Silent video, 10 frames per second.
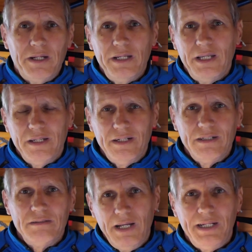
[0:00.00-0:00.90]
bike.
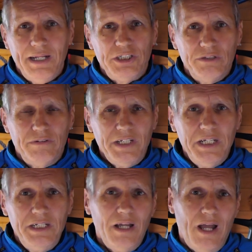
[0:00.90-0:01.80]
And as you've
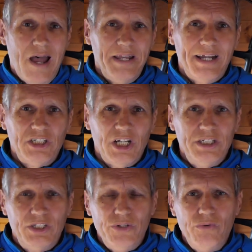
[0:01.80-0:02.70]
seen, I
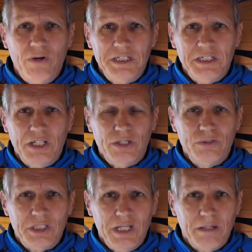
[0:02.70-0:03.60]
actually do ride an
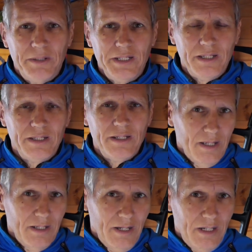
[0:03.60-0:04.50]
acoustic bike.
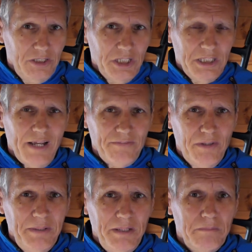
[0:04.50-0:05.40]
I just have
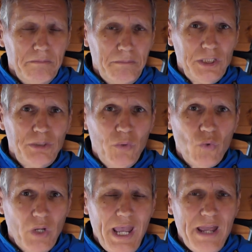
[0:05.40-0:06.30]
to be much
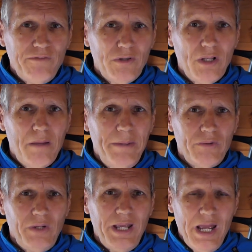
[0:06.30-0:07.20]
more careful
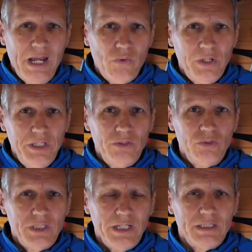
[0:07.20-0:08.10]
about how I
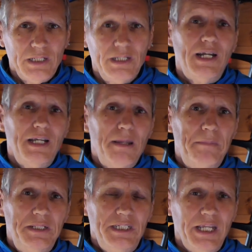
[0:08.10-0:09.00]
use it, and in
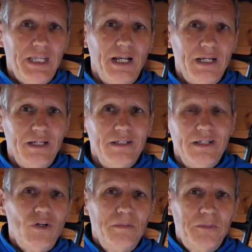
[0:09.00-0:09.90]
particular,
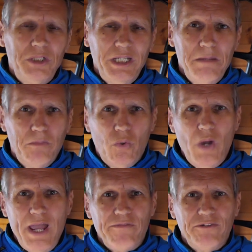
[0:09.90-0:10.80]
not putting in
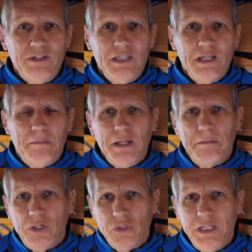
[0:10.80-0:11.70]
more effort than my
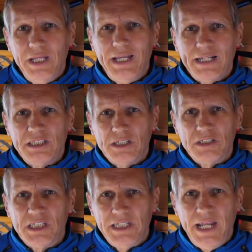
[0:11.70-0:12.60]
body can
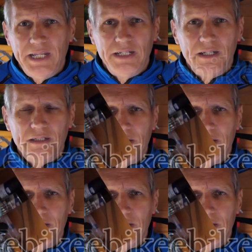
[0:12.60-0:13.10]
sustain.